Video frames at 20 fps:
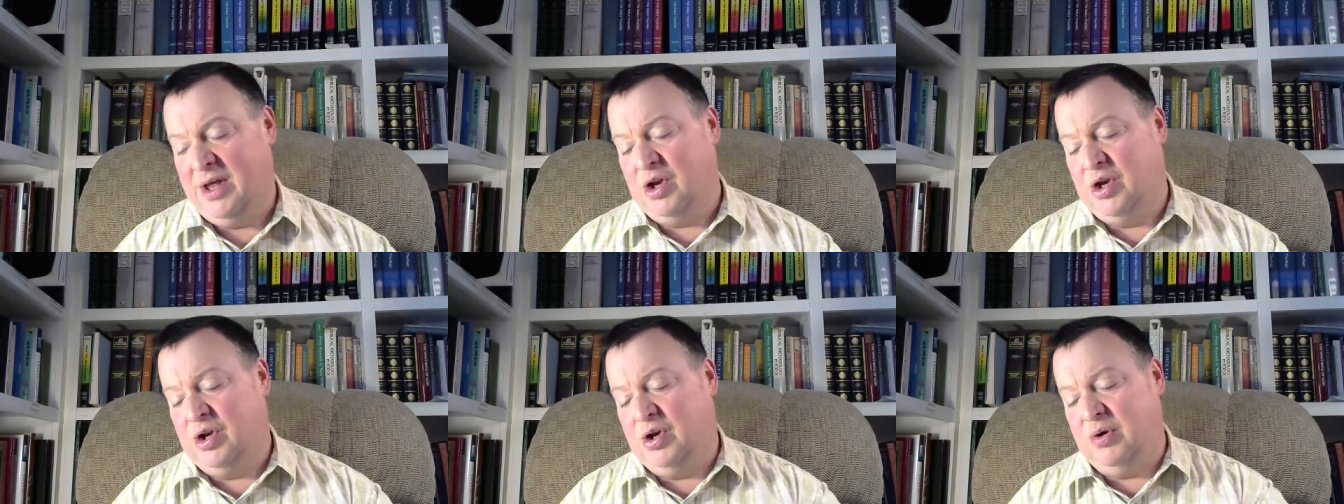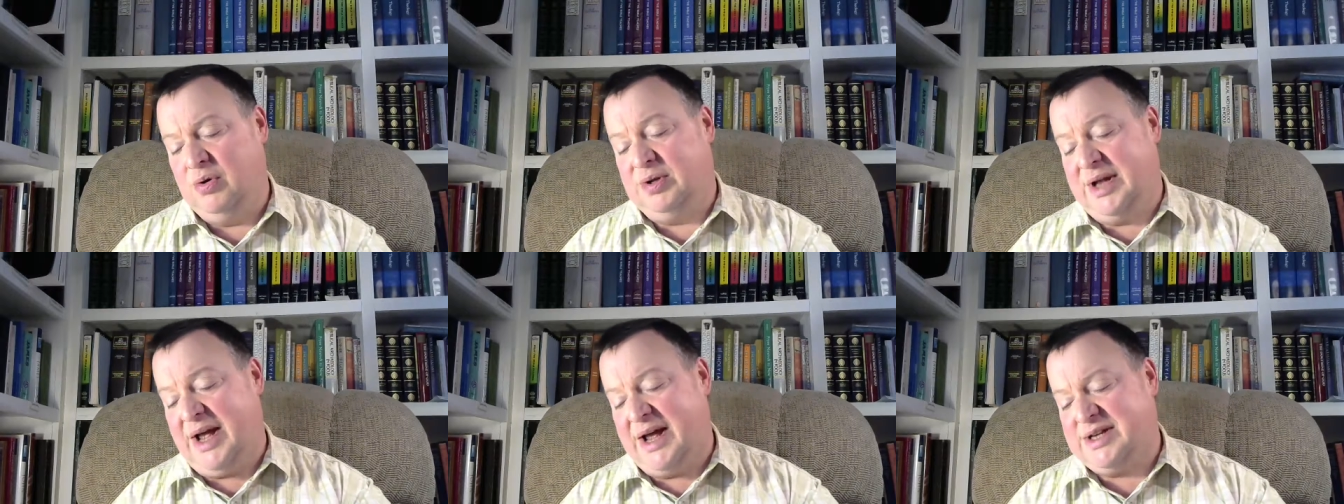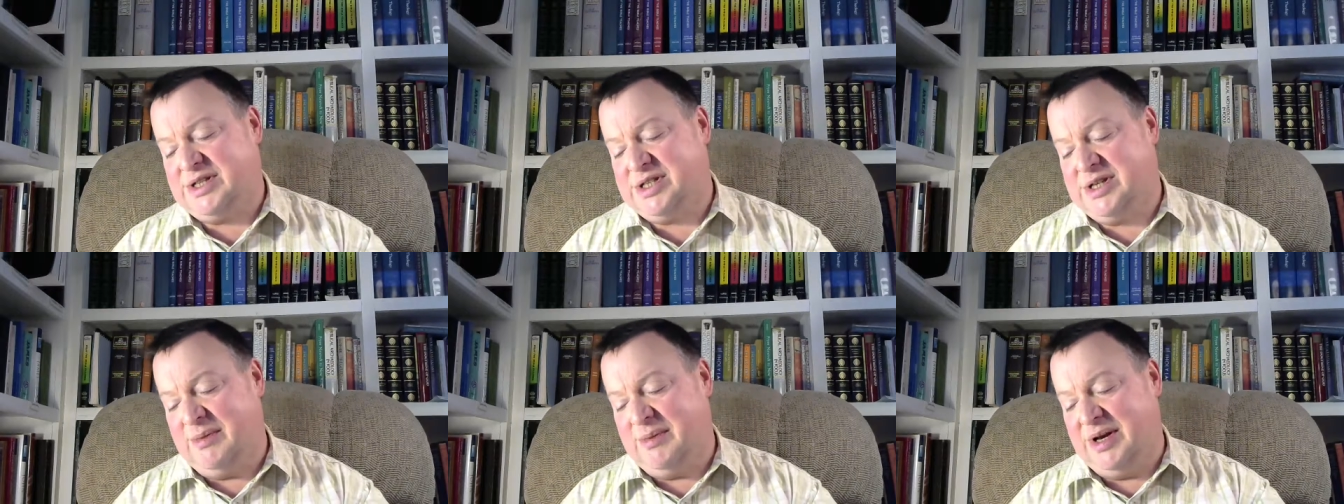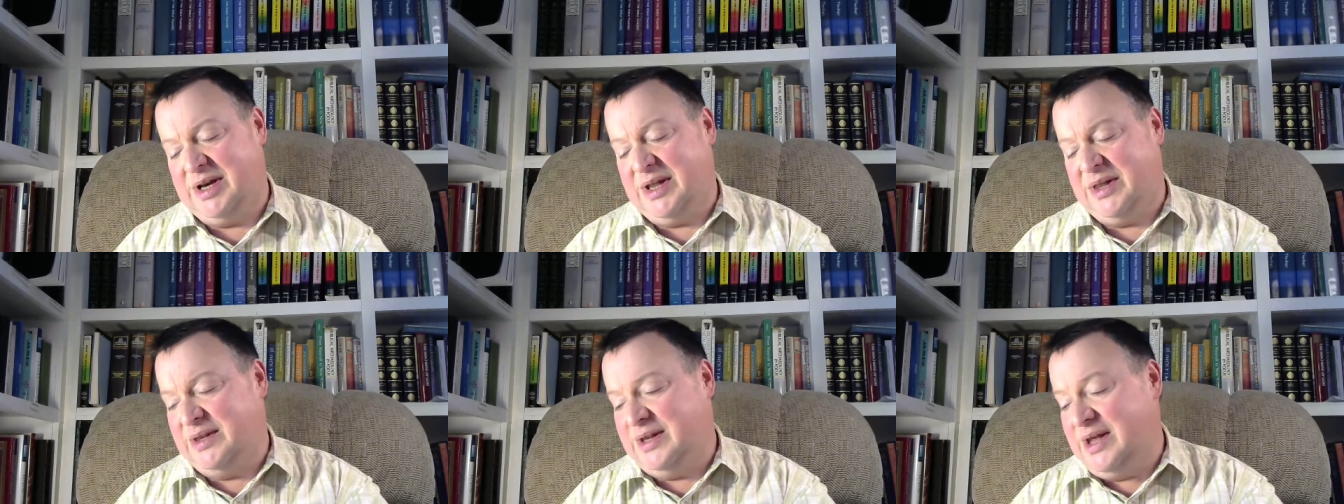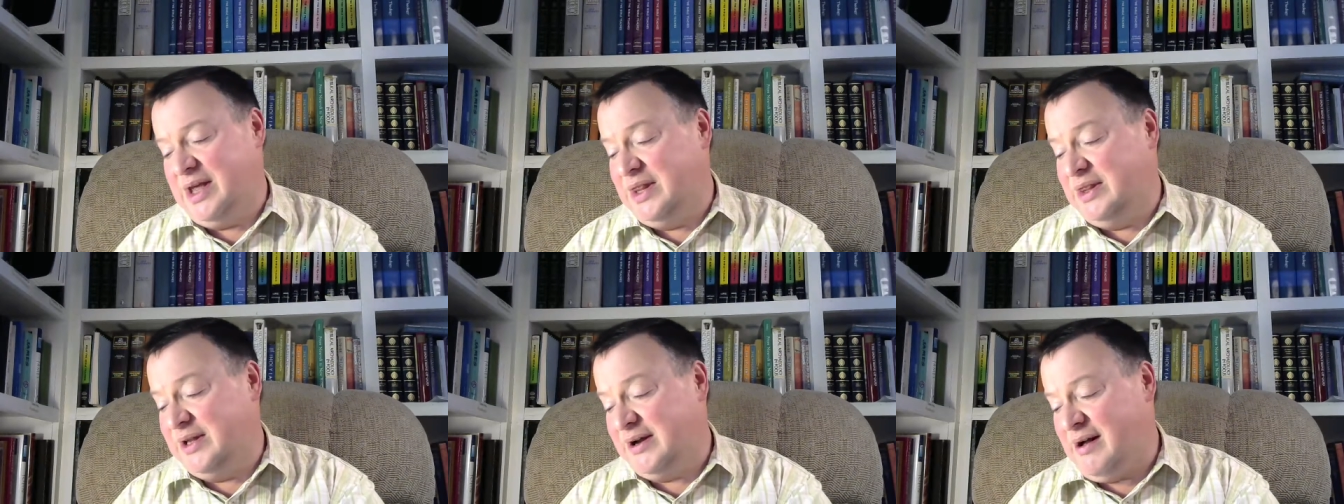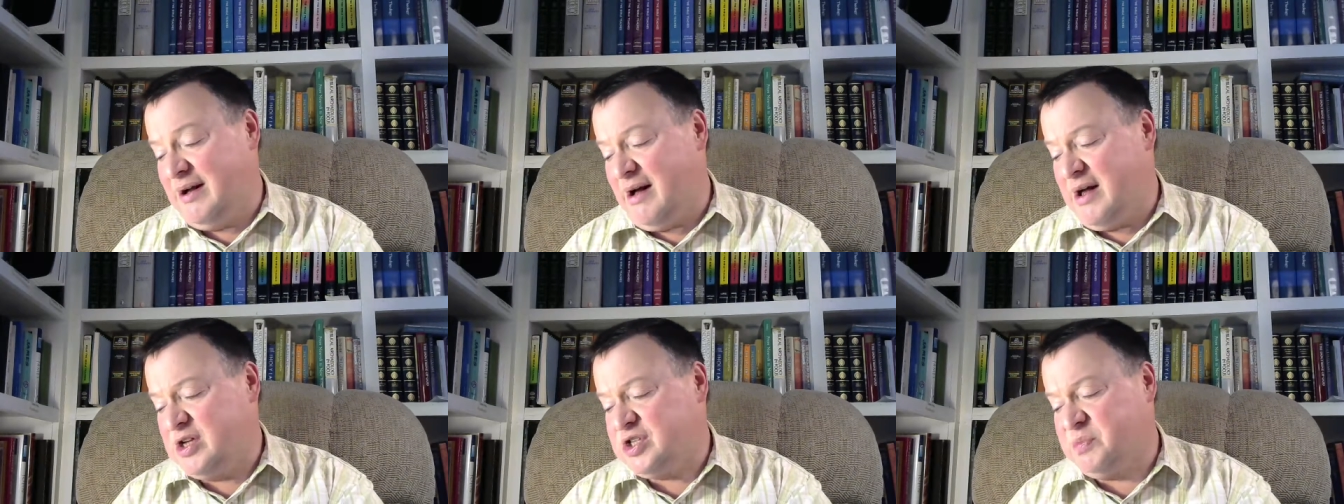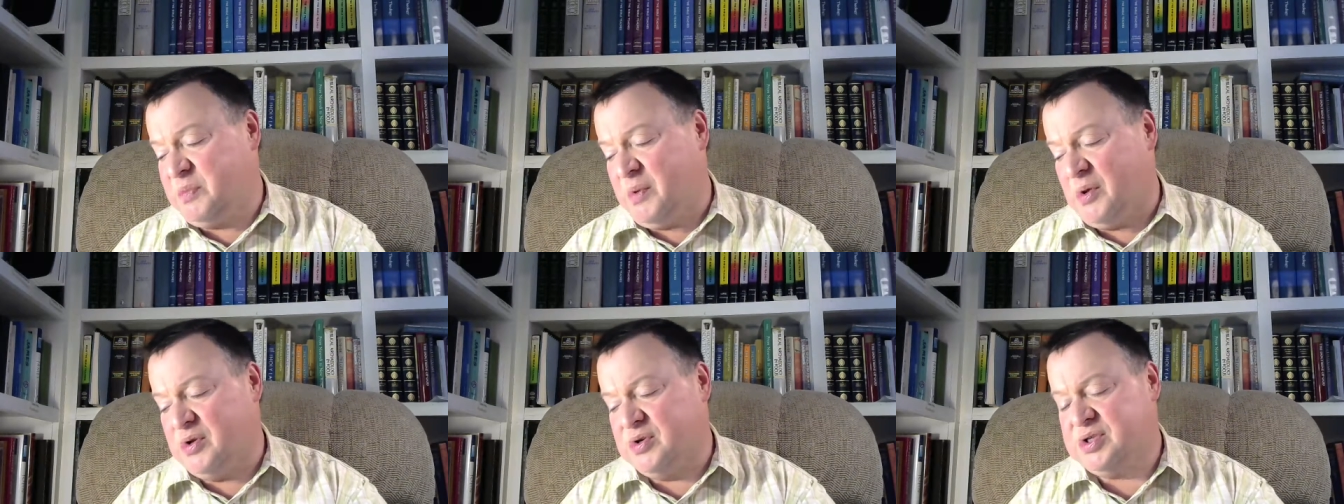New Testament, in, in the
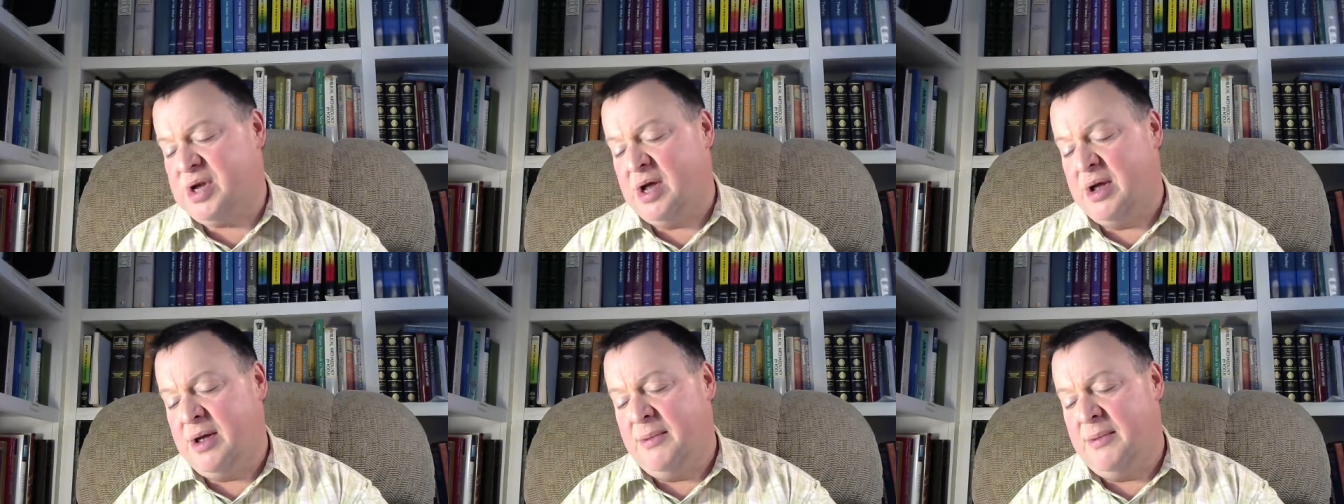Gospels,